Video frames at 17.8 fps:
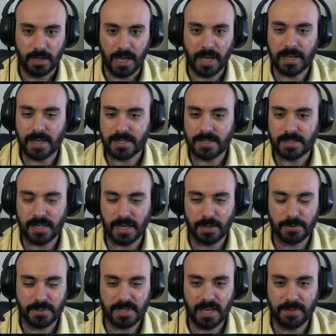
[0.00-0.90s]
I guess I
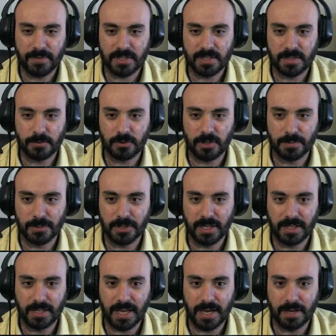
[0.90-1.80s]
was having some trouble
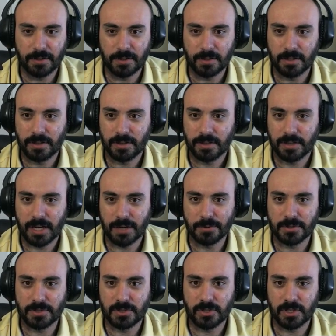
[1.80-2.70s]
on ladder. I
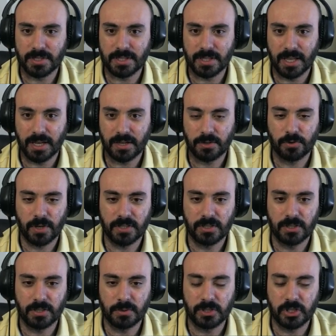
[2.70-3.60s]
was just like trying
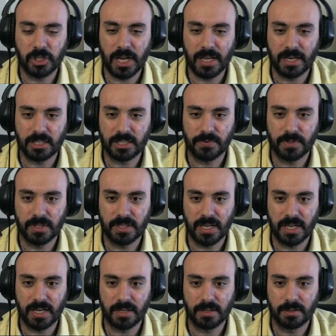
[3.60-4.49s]
to do a challenge for the
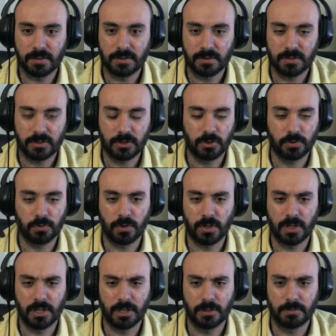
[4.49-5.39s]
day,
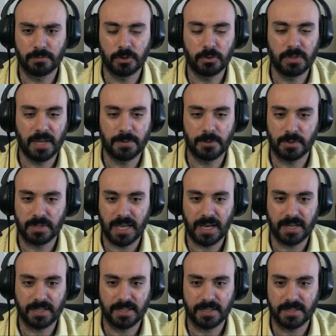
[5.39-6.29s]
destroy or do damage with
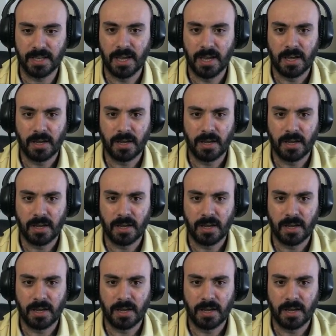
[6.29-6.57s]
tactics.